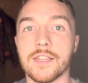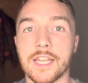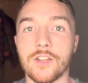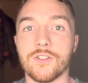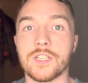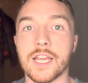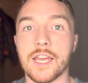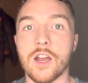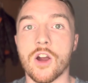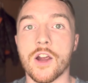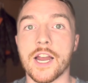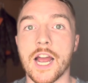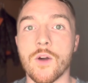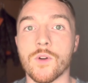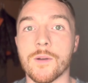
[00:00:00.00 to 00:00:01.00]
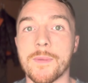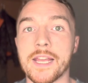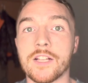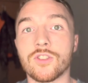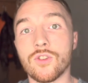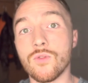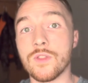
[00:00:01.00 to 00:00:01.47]
Then you say, all right, I want to
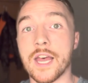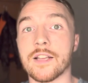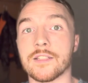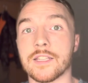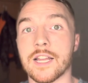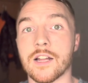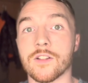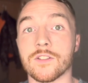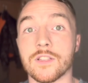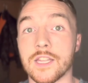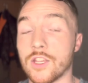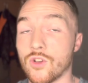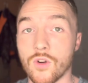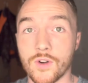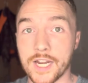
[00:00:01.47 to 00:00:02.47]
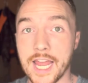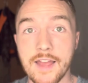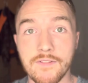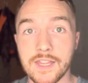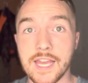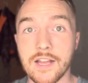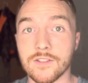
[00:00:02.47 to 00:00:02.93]
make two thousand dollars. And you already
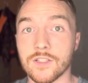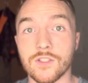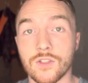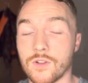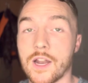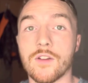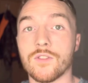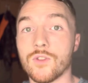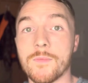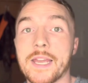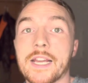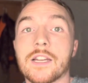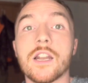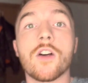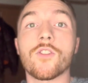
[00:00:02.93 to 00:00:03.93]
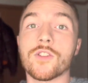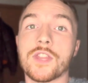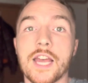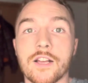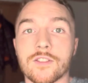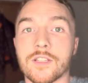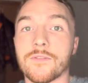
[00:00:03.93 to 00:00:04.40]
have a thousand, so now you make another
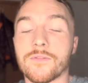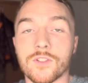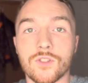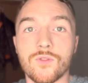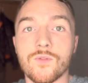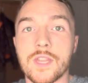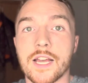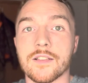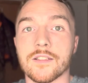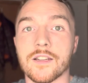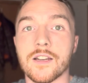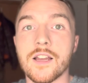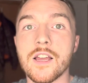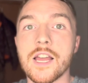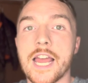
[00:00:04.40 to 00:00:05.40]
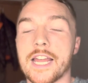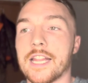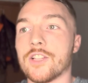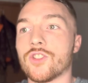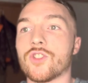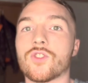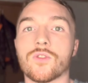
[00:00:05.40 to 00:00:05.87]
thousand for two thousand, and
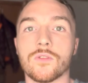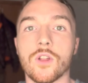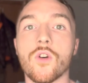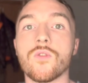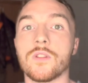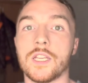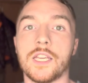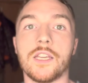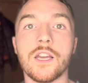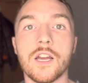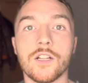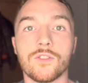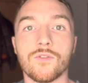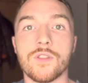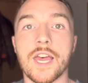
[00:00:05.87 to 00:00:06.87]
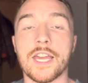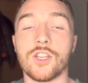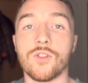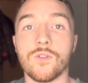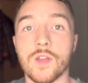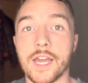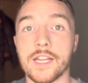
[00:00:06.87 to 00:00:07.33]
then slowly do that.
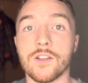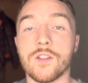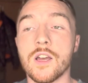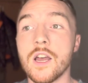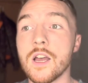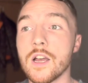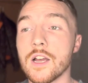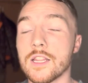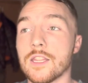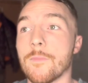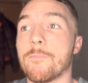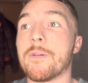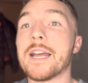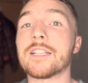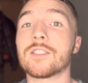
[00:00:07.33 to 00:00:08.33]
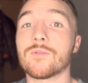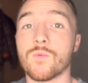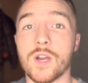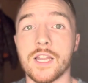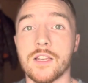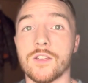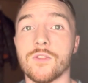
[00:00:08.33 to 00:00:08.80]
You and the best
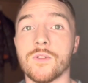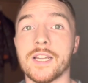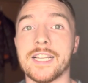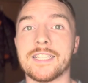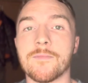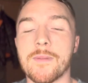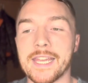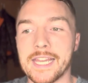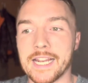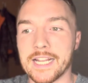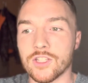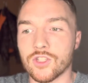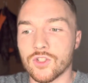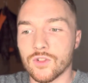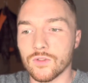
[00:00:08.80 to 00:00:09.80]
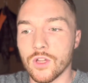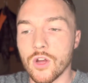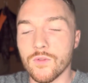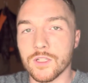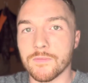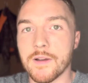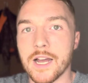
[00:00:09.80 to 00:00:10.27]
way to do it is to make it as
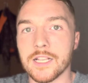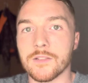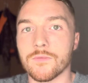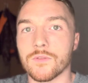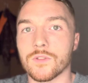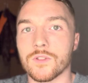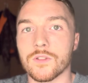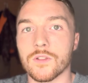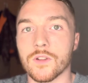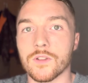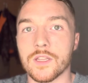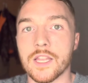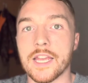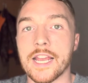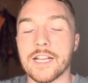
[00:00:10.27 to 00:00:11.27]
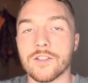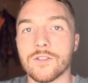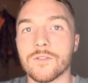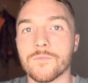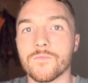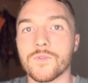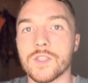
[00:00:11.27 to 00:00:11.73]
slow as possible, or I
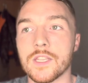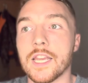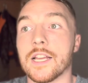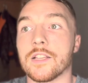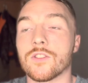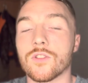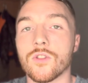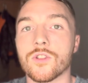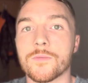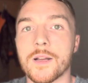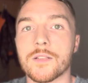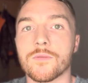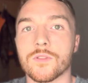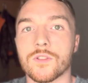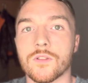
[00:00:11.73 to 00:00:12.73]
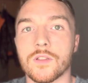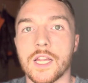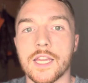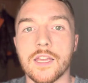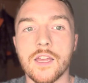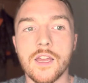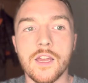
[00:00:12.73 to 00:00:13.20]
guess yeah, slow as possible. So like,